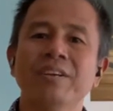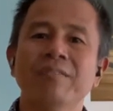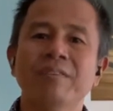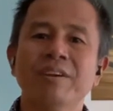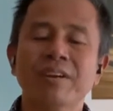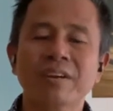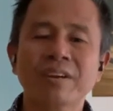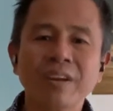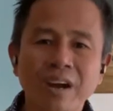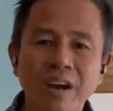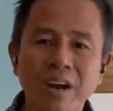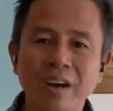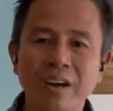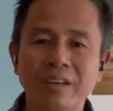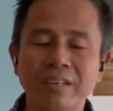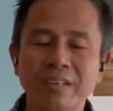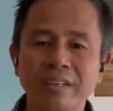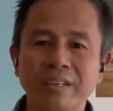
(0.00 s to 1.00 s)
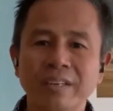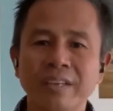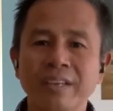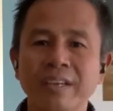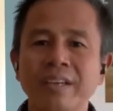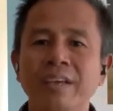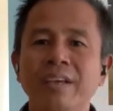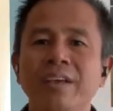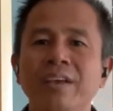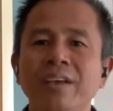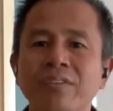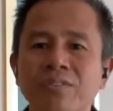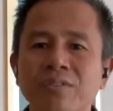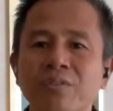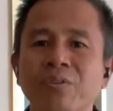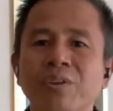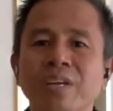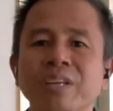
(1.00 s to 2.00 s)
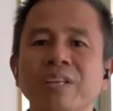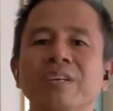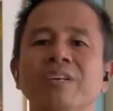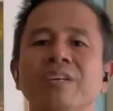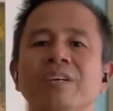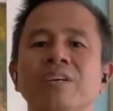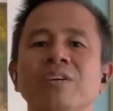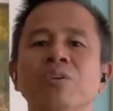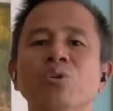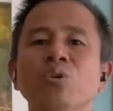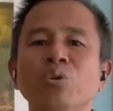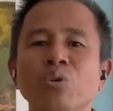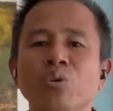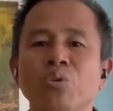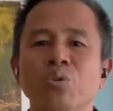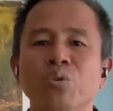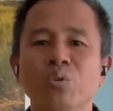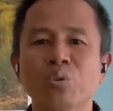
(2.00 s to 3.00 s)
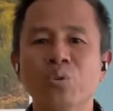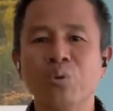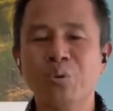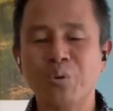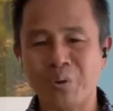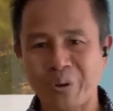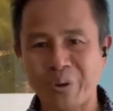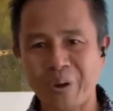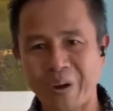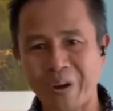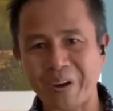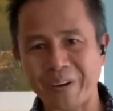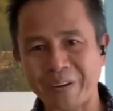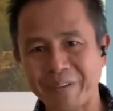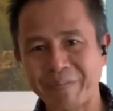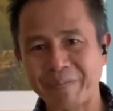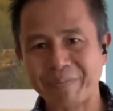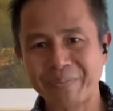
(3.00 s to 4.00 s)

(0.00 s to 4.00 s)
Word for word: But God is really a good, good God.